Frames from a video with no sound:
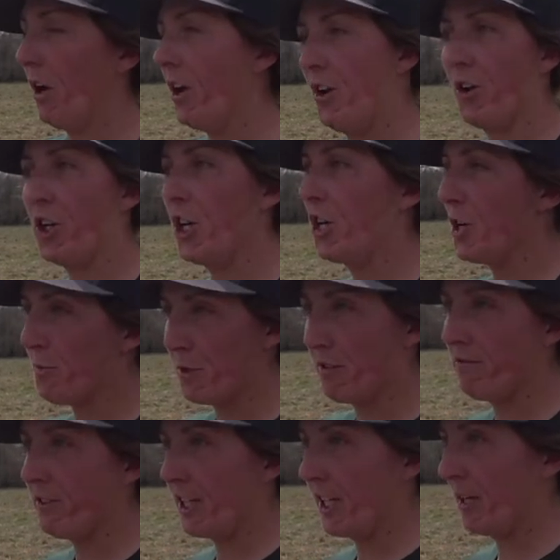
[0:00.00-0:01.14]
a good number
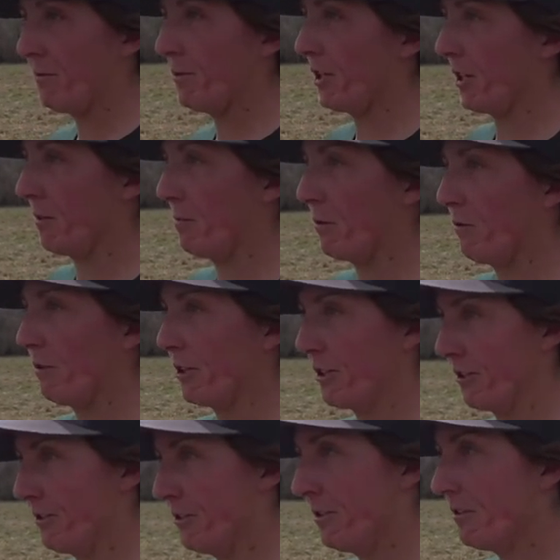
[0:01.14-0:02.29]
of lambs are
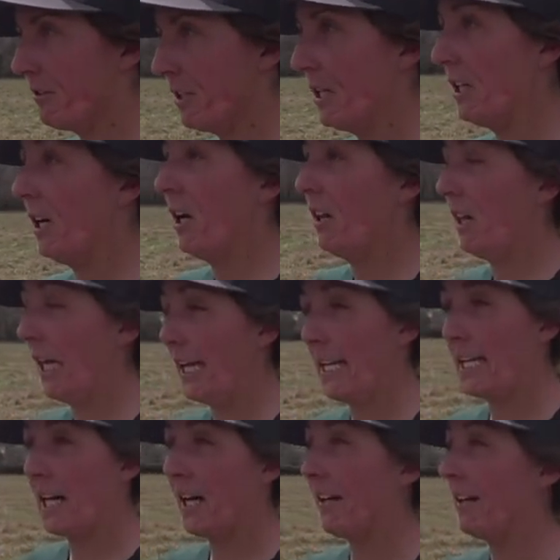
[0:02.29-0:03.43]
born late at
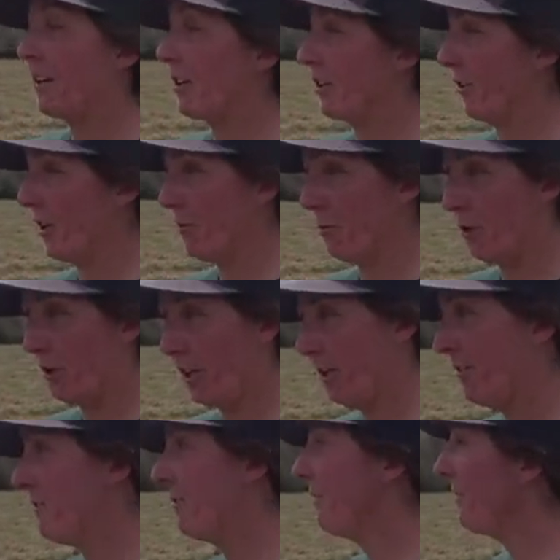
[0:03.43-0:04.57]
night, early in the
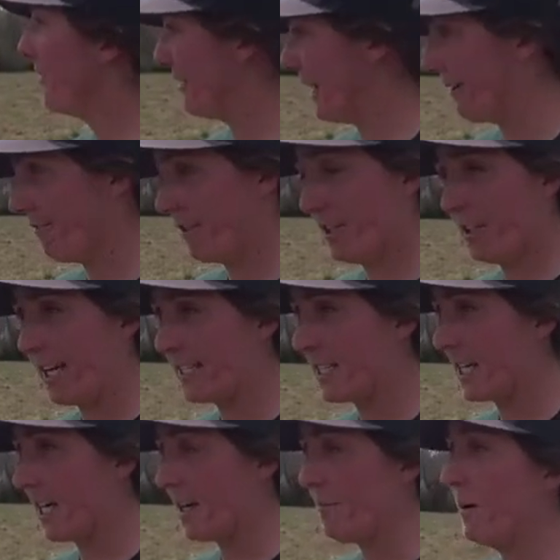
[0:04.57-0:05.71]
morning, throughout the
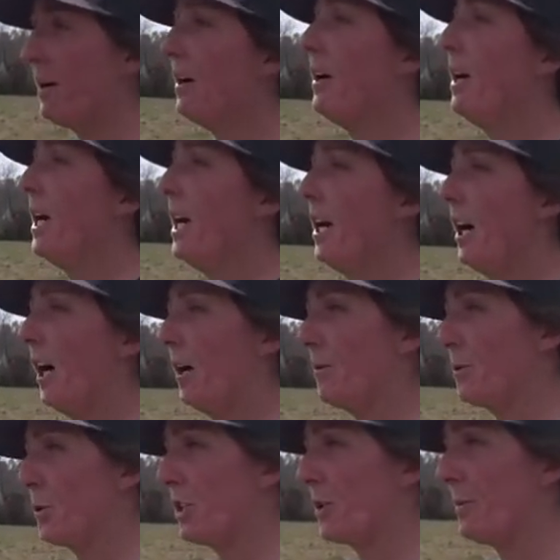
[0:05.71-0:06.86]
nighttime. So
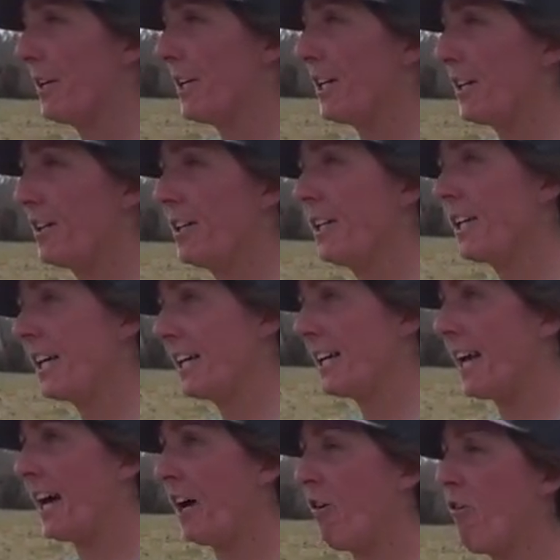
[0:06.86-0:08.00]
we just come out here, get a
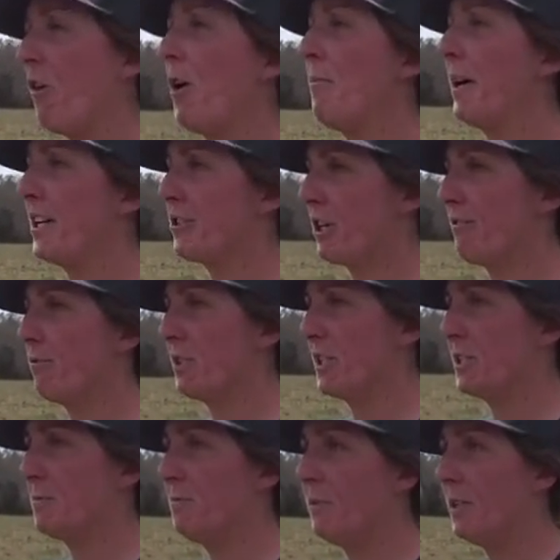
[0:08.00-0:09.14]
count, make sure everyone
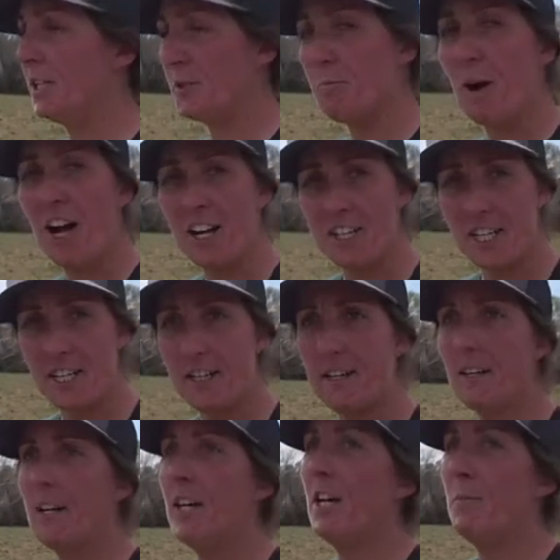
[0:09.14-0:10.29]
is bonded,
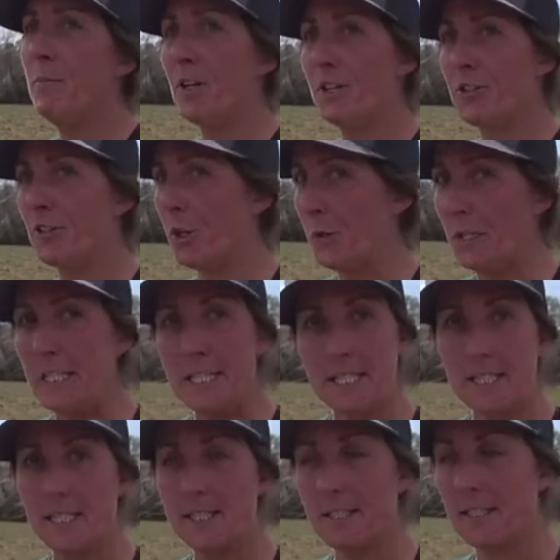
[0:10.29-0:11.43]
make sure no one needs
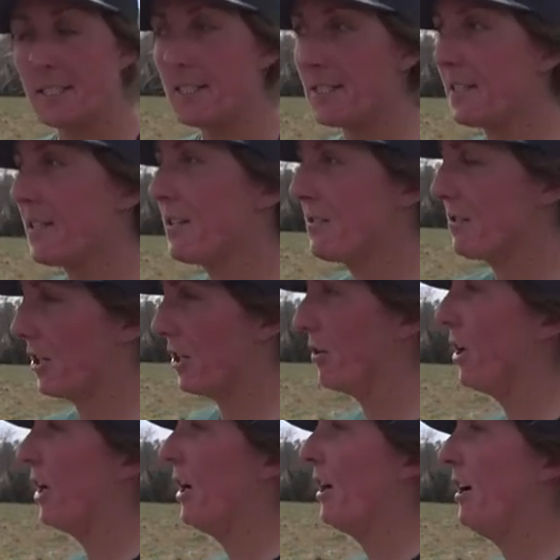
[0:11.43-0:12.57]
assistance. So
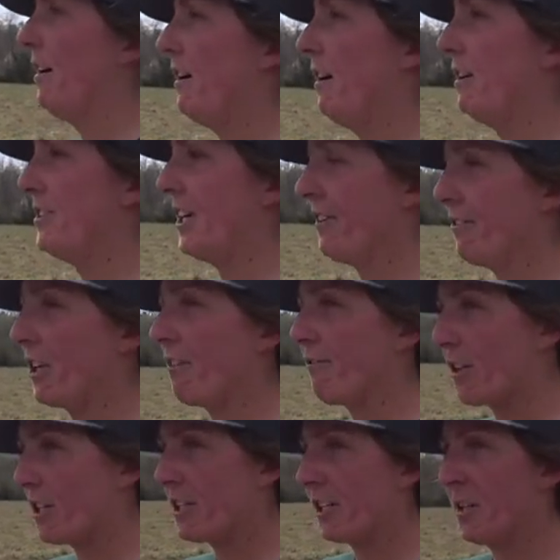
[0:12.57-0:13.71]
definitely
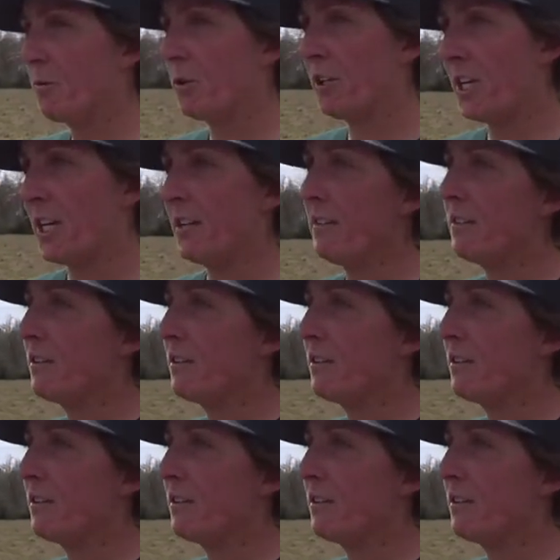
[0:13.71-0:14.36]
first thing in the morning,